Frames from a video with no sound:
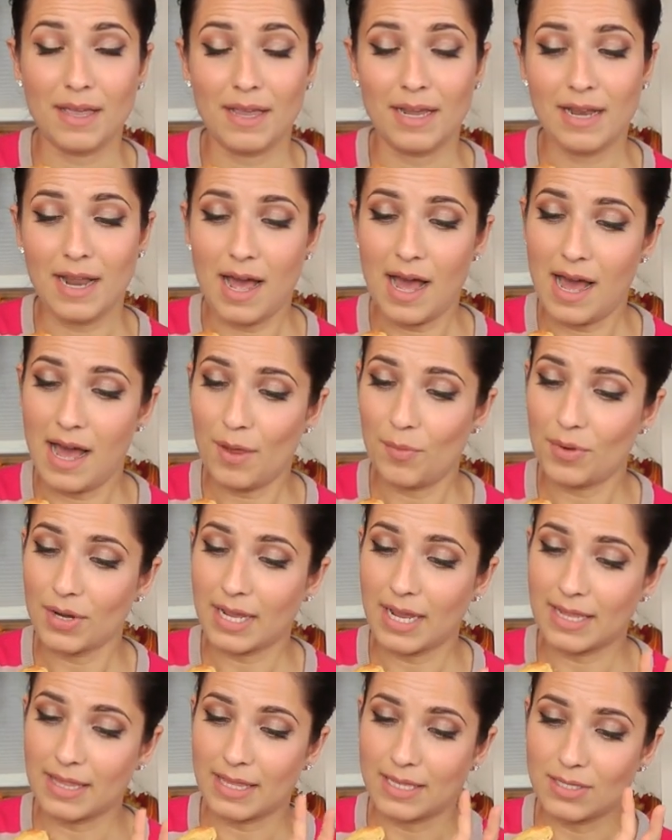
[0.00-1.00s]
And I
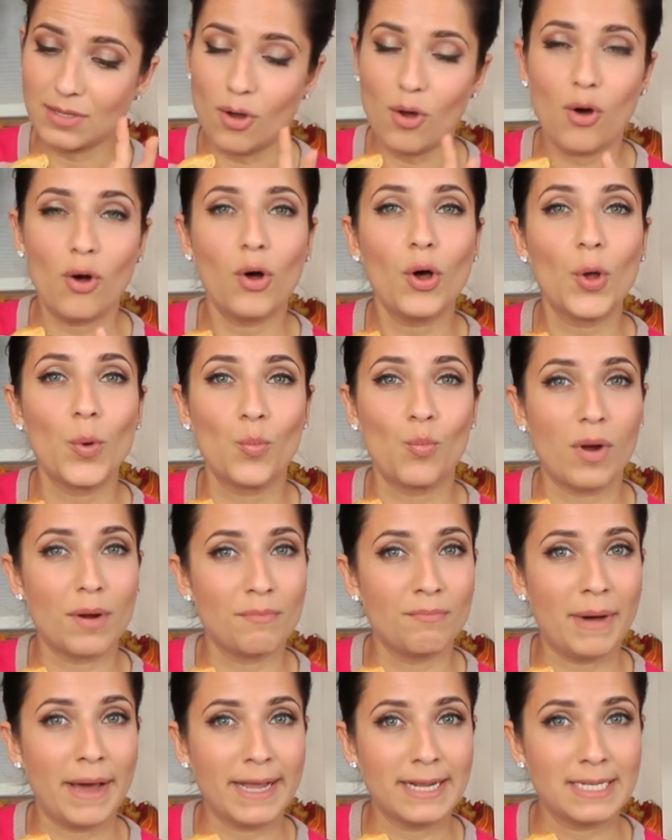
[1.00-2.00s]
want to get this all in
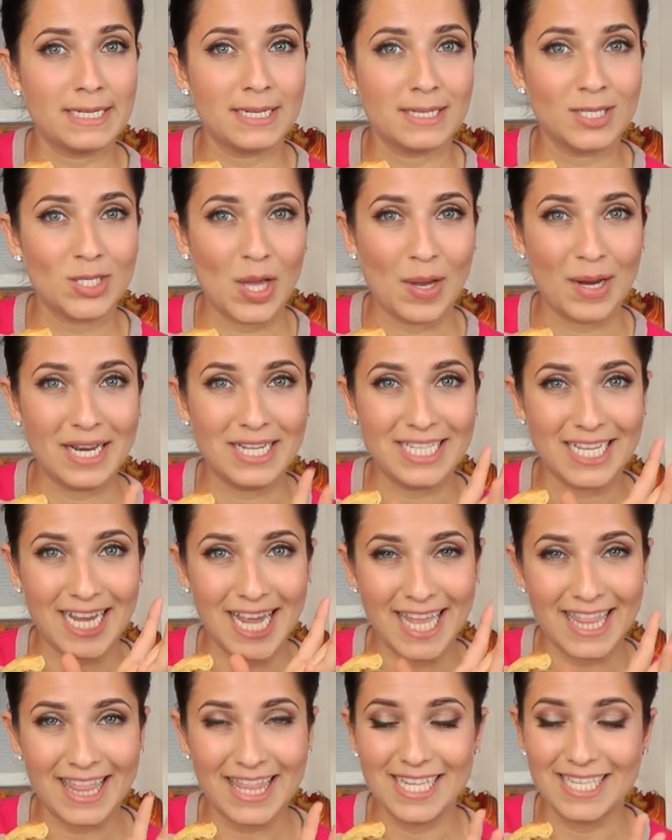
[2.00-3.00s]
one bite, so I need to
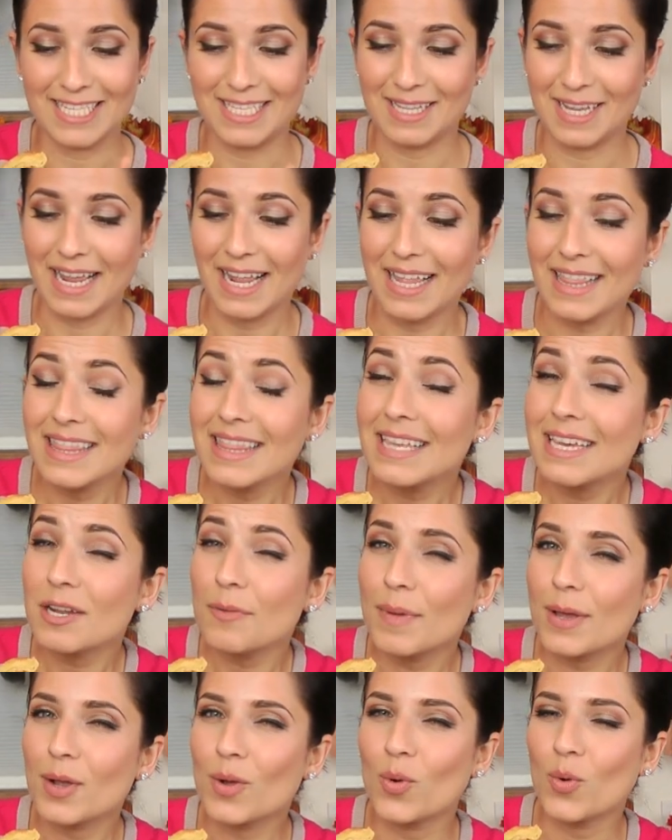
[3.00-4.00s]
get this to get a little
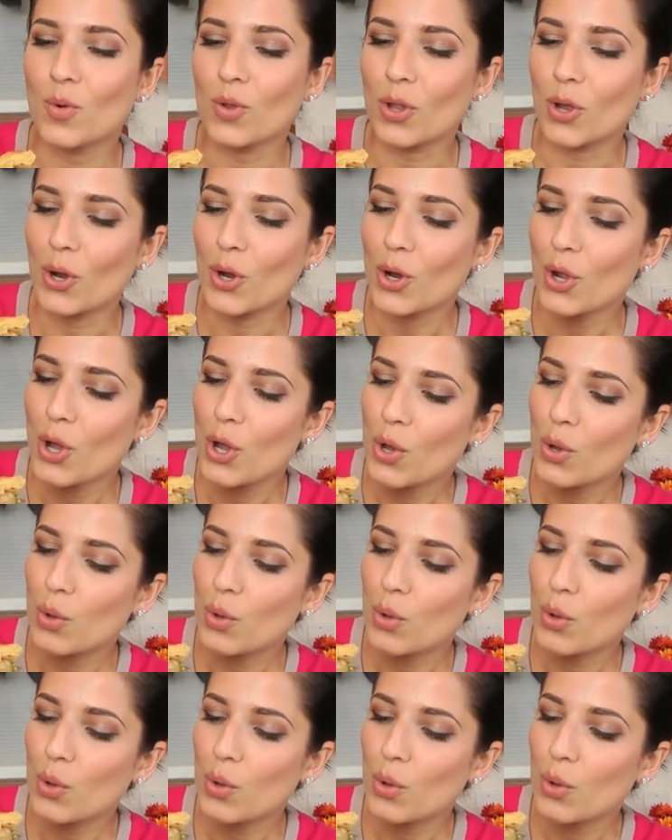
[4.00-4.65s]
bit cooler.